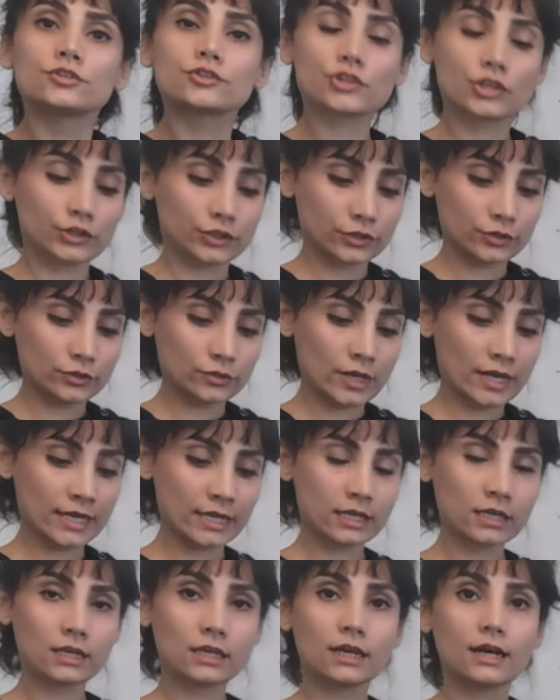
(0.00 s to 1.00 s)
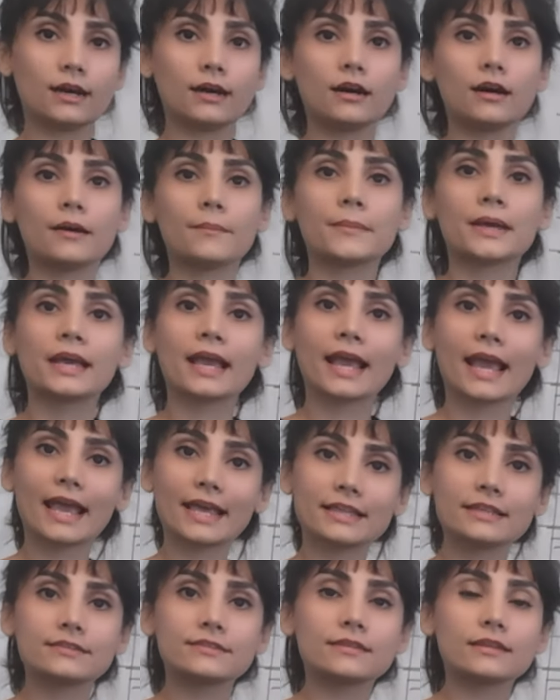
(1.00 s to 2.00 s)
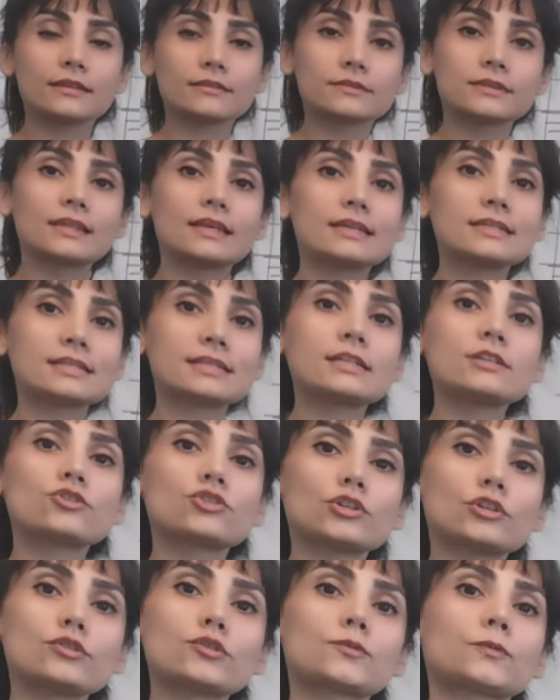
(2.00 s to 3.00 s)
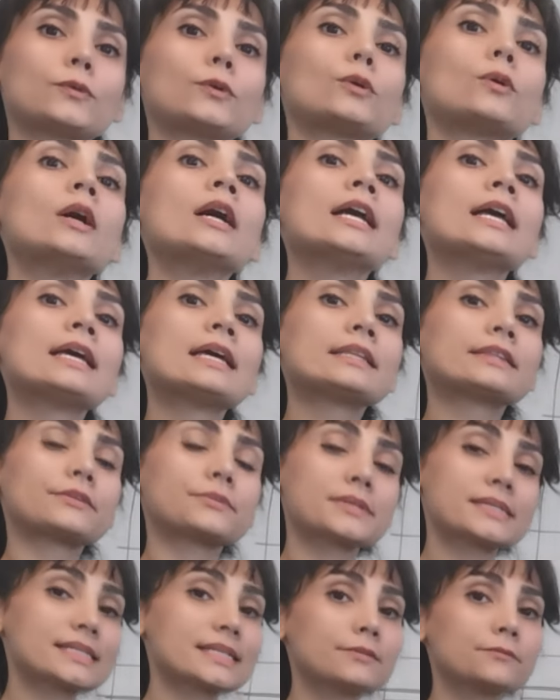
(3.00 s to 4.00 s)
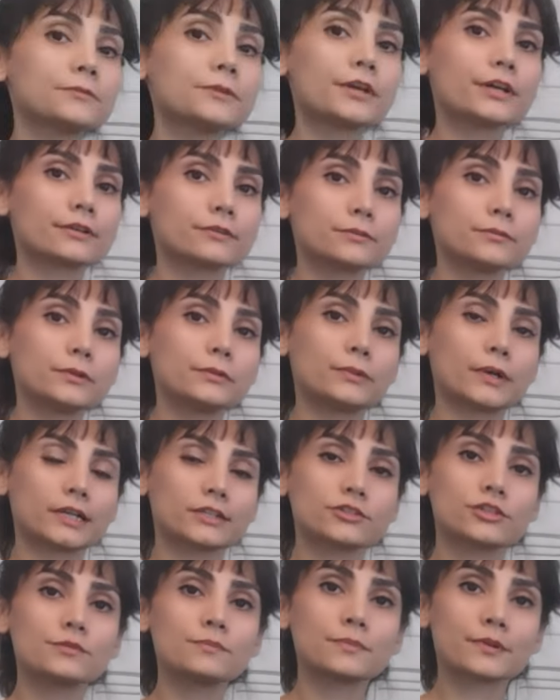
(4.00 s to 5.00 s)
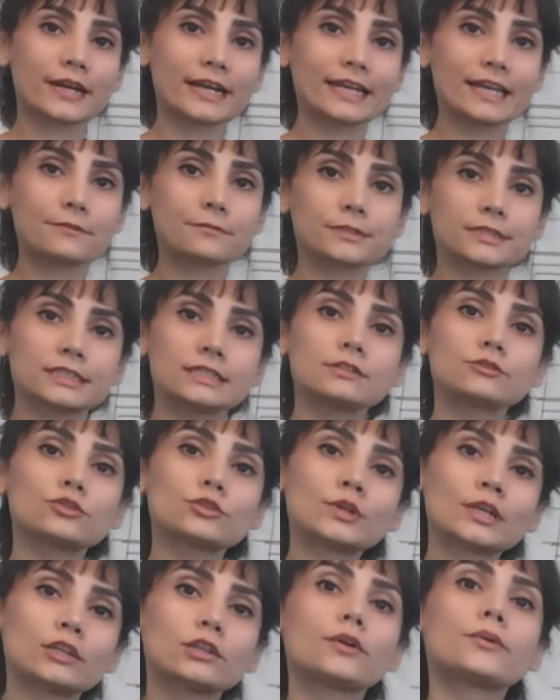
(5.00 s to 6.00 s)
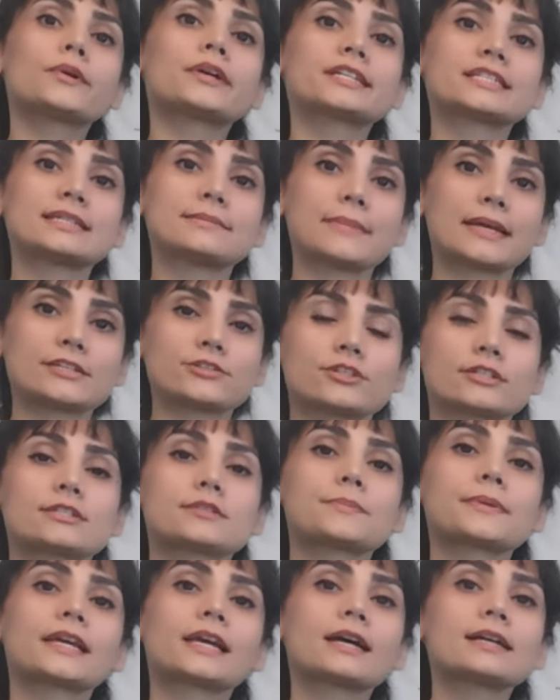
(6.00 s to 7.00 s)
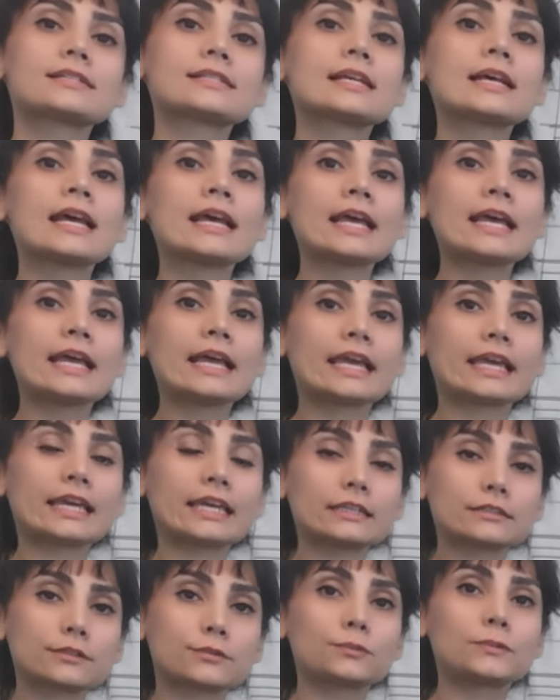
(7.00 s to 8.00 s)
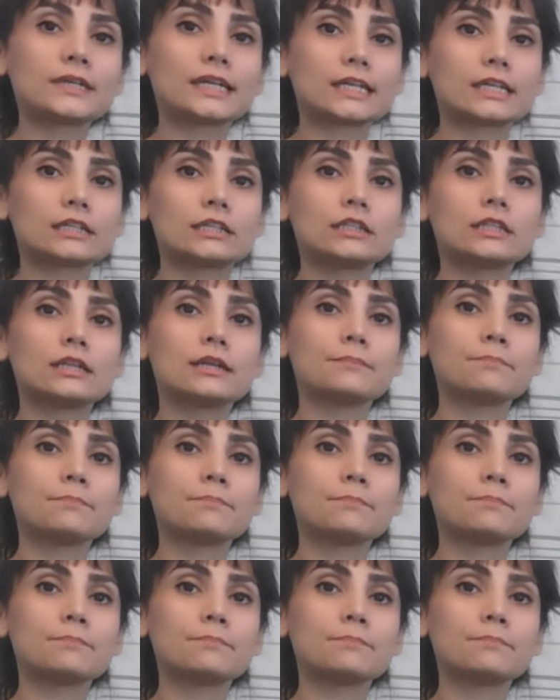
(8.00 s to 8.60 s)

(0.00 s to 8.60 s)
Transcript: So, and this is useful. The reason we want to bring everything to a lower dimension is because it will